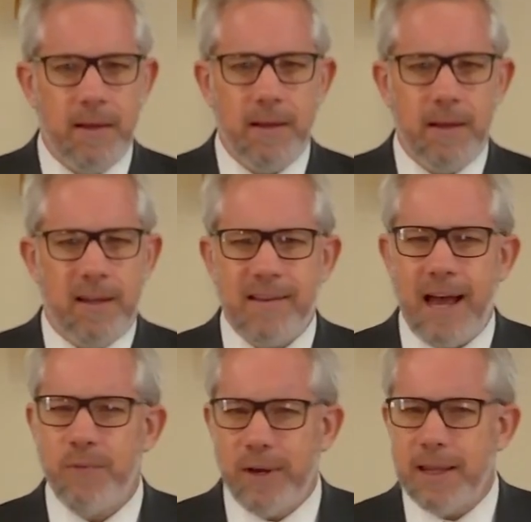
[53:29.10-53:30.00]
Does
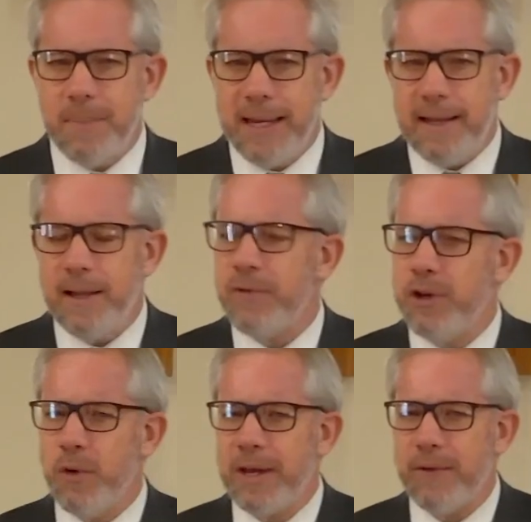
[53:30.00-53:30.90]
God really mean that if you
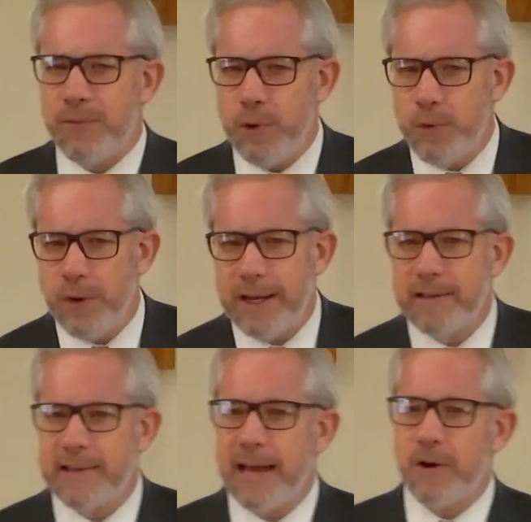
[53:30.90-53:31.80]
don't get food ready
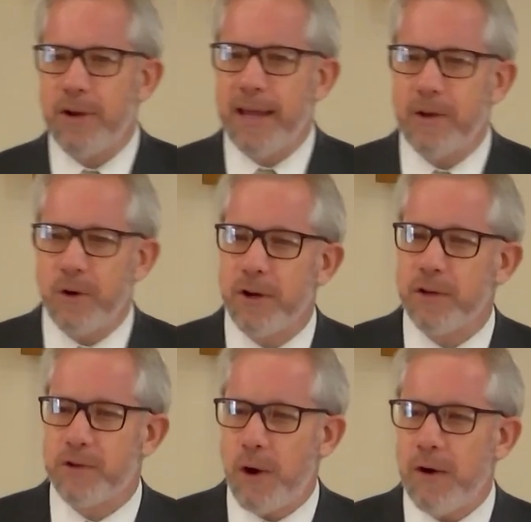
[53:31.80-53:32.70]
Saturday, you're going to
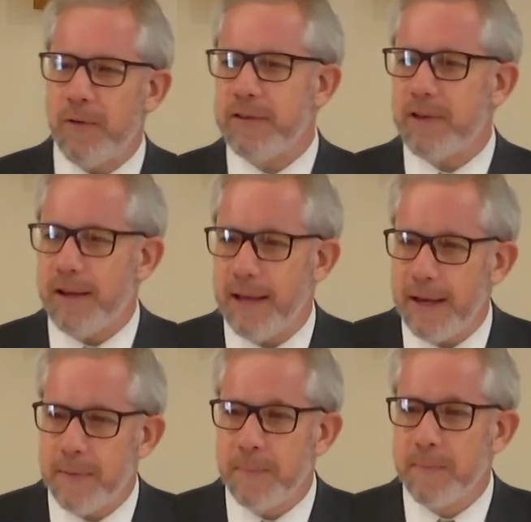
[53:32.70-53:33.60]
starve on
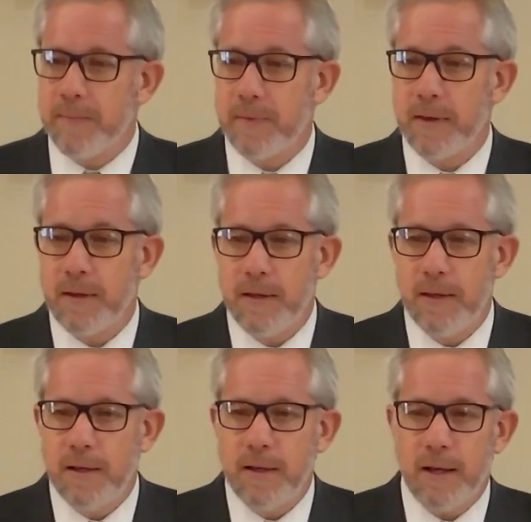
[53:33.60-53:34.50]
Sunday?
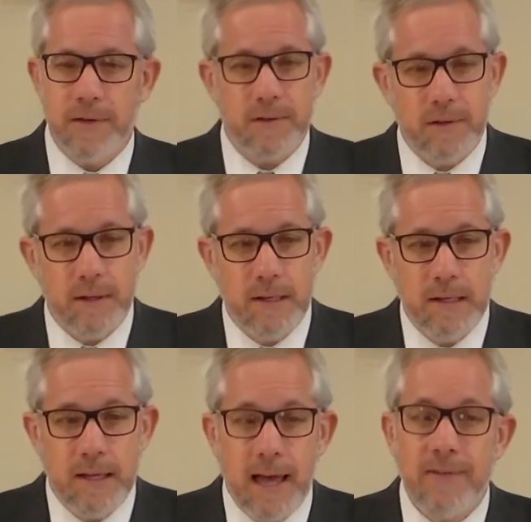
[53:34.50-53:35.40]
Because
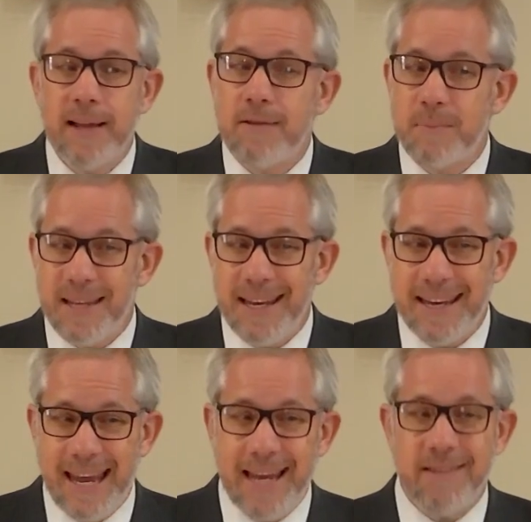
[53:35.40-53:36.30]
I've got some tin
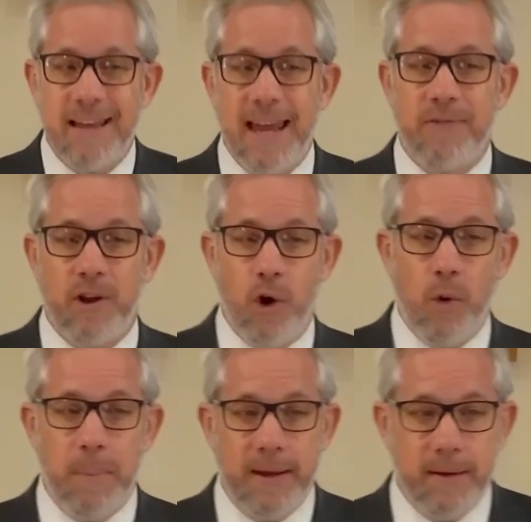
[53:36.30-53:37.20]
cans I have to
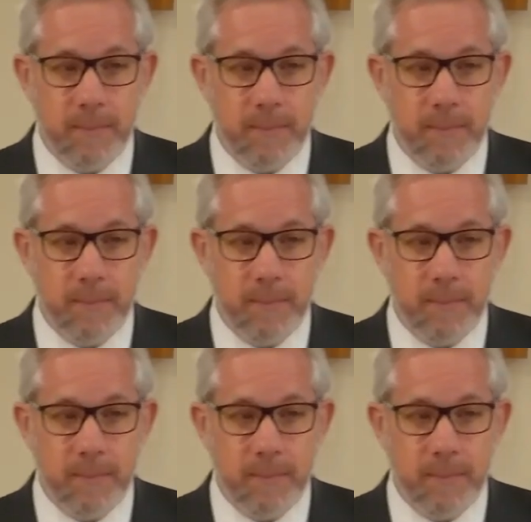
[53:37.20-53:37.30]
open